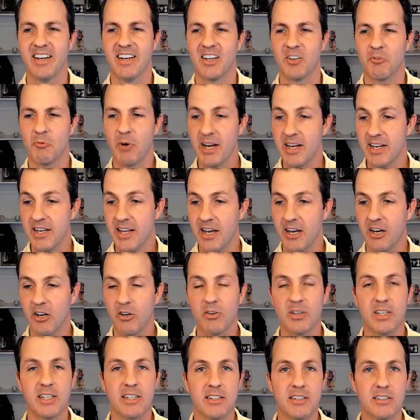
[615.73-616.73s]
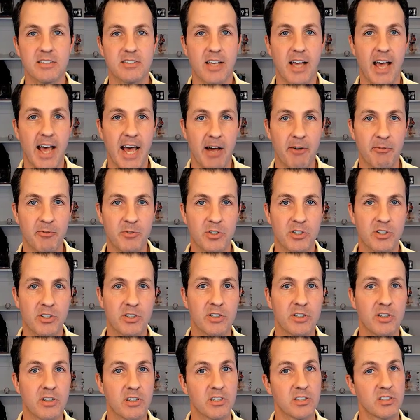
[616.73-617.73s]
Right now, it is
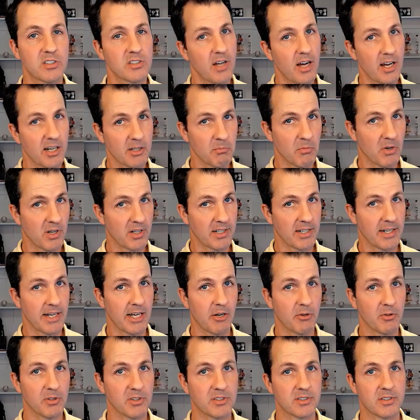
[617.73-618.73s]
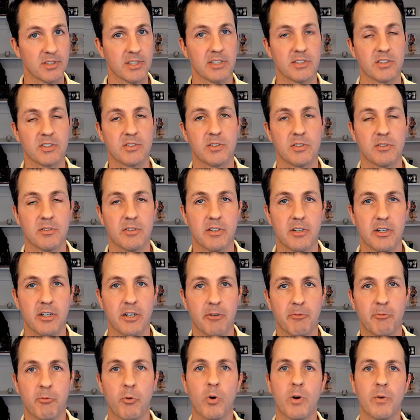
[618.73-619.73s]
after the stock market hours. It's
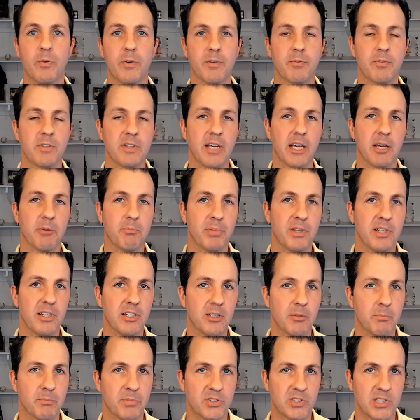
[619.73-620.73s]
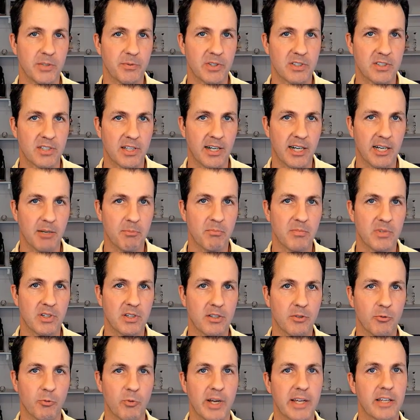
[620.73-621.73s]
4:58 p.m. Pacific time.
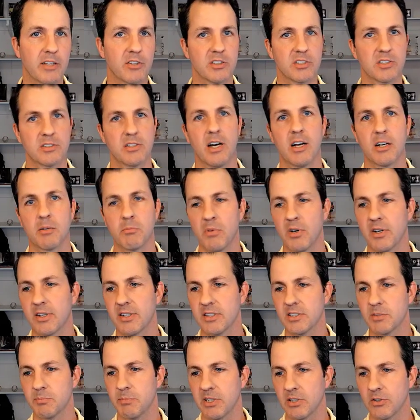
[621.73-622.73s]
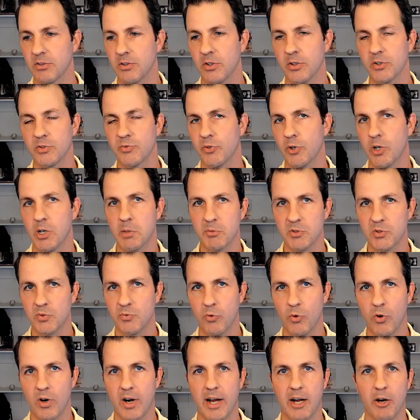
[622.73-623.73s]
The regular stock market's been closed for almost
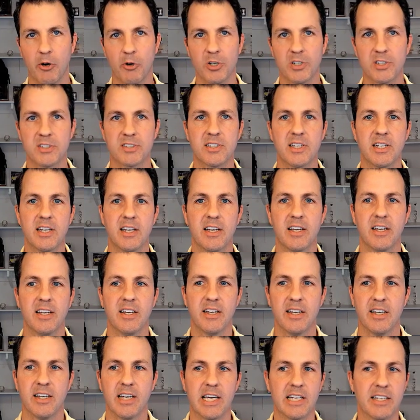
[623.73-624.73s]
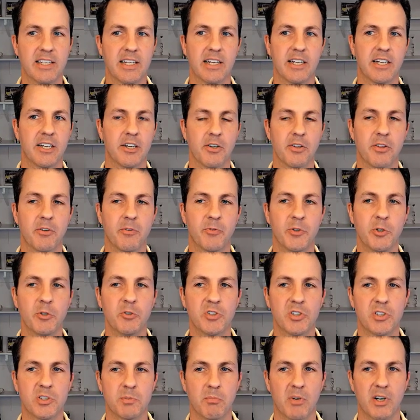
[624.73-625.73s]
4 hours, and yet here the
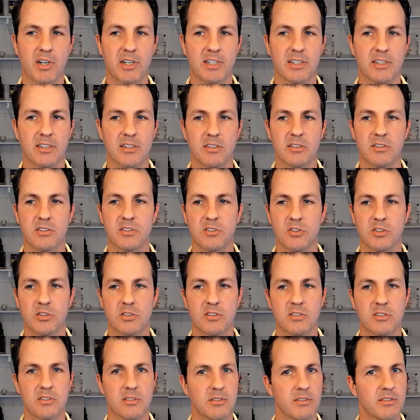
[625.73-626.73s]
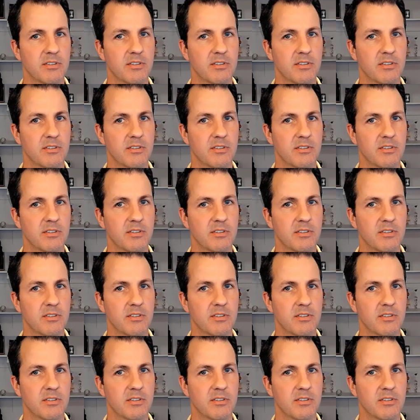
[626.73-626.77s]
futures market is just